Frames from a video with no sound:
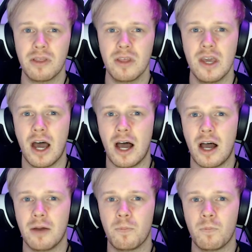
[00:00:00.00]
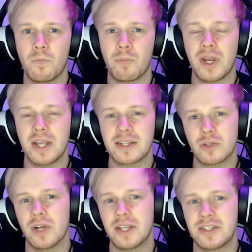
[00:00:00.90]
but it is still
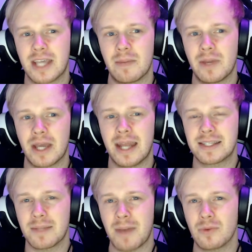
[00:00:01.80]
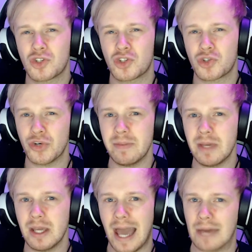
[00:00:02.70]
related to gaming, and it's about
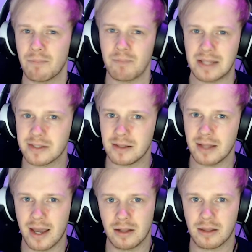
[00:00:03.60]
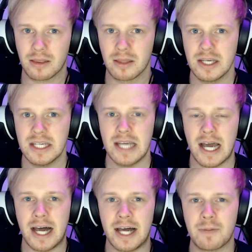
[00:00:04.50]
streaming and mental health.
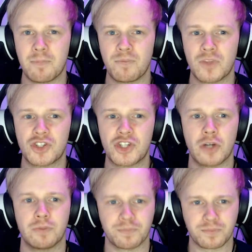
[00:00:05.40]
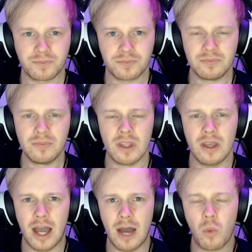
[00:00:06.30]
What I'm
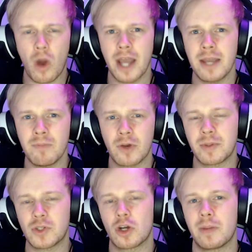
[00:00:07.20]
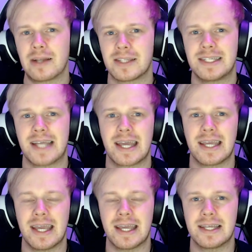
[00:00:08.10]
going to be talking about today
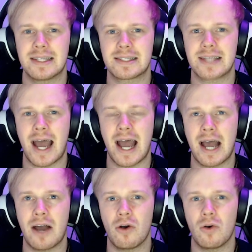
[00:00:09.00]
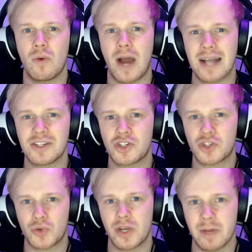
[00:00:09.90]
is how, as a
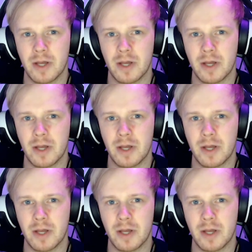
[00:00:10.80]
streamer,